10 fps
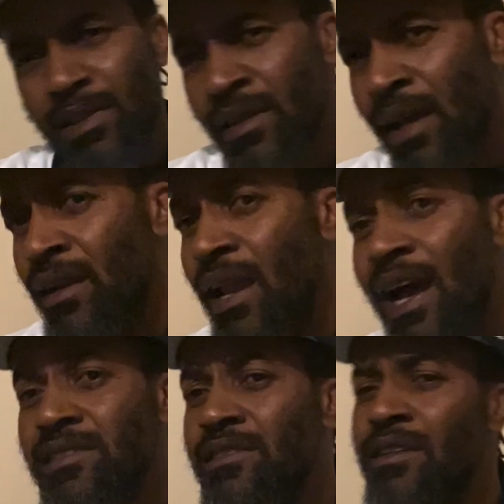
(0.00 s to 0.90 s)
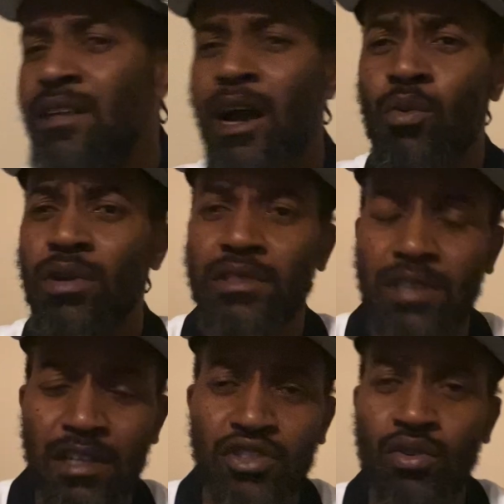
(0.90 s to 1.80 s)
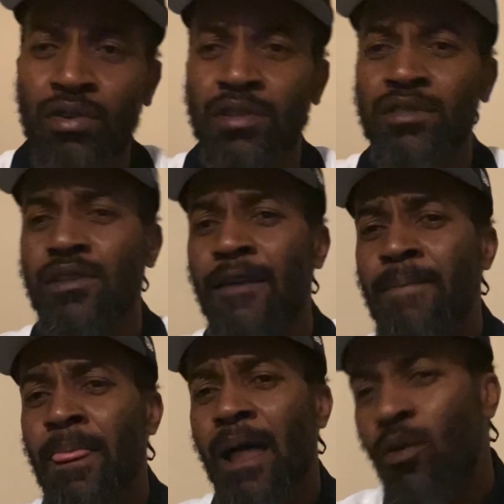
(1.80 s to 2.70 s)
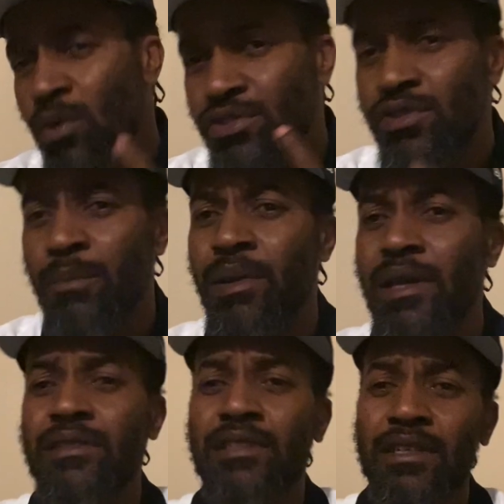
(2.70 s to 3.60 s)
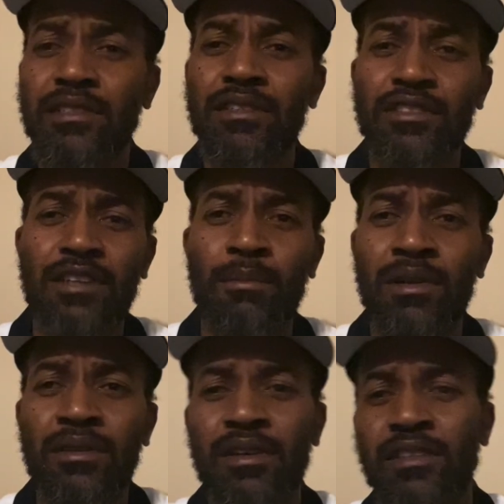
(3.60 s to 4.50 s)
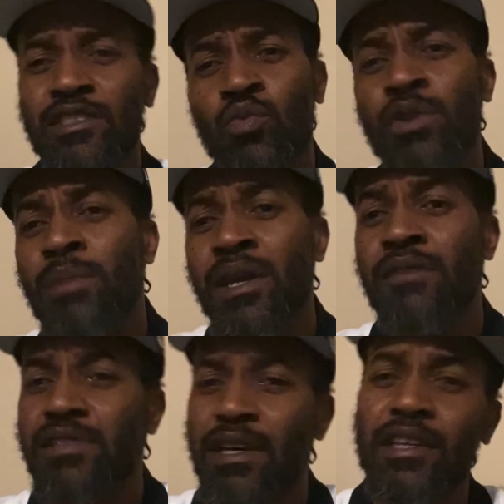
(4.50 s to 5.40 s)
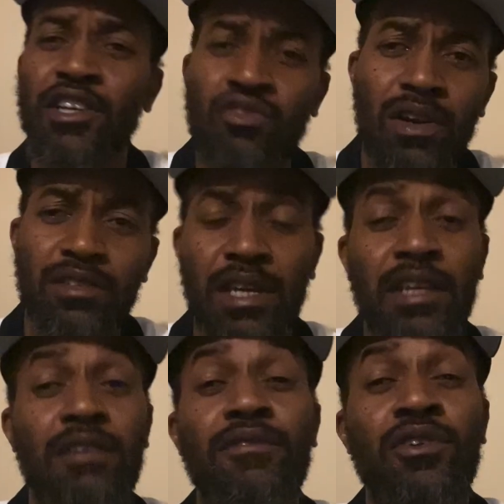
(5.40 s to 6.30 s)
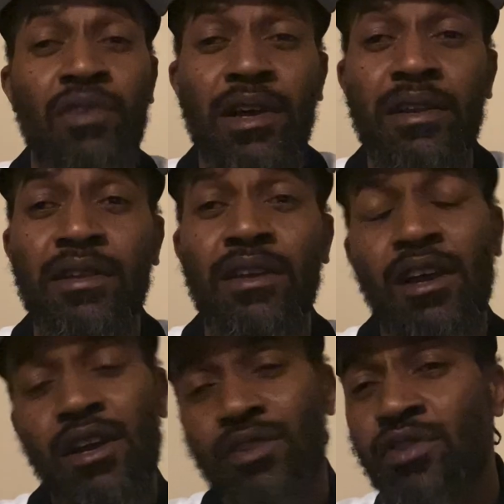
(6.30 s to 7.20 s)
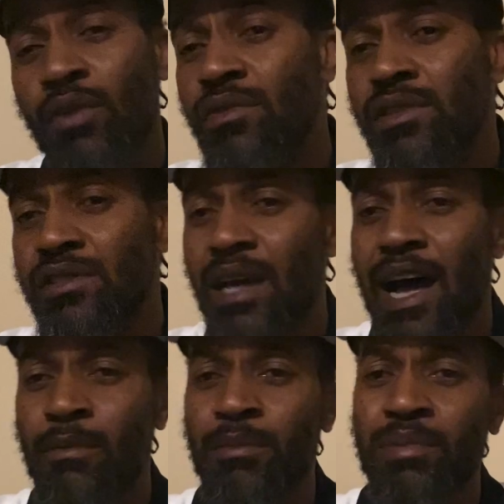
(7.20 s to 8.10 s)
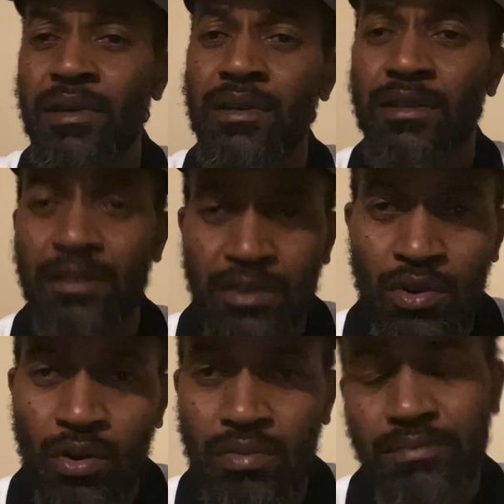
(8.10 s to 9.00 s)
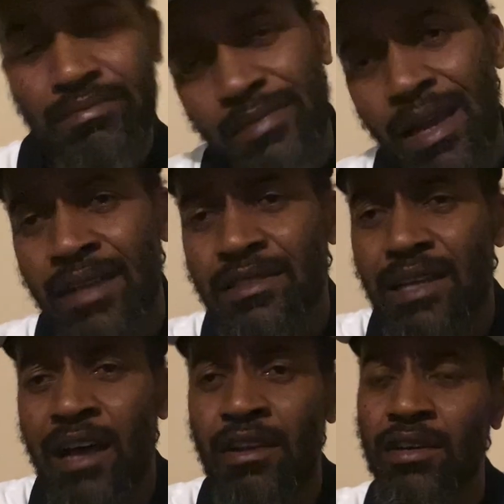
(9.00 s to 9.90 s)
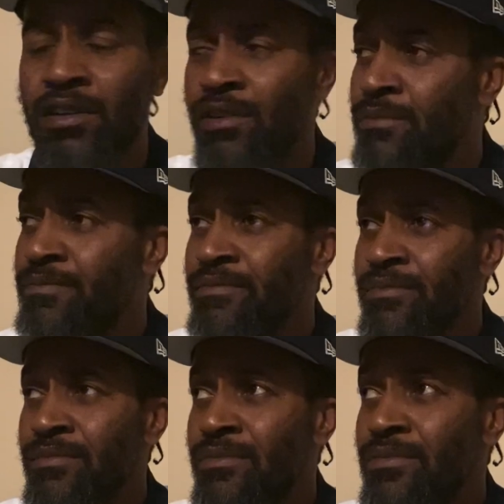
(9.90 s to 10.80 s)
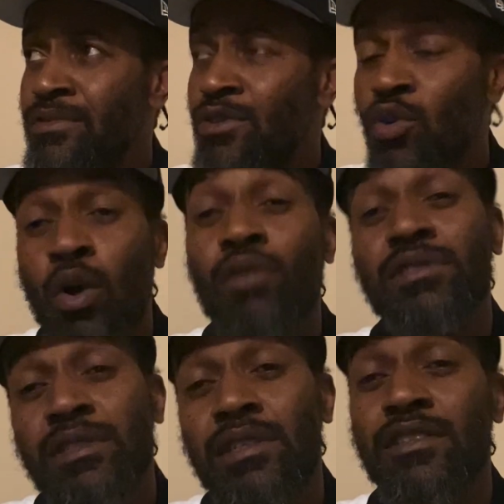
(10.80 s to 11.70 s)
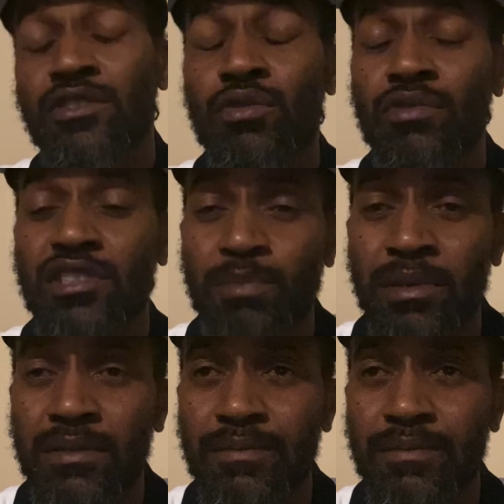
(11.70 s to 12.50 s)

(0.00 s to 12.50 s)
Now, the last thing that I want to touch on is I want you to pay attention to some of the things that we may have taken for granted during this time of being in, exile, quarantine, so to speak.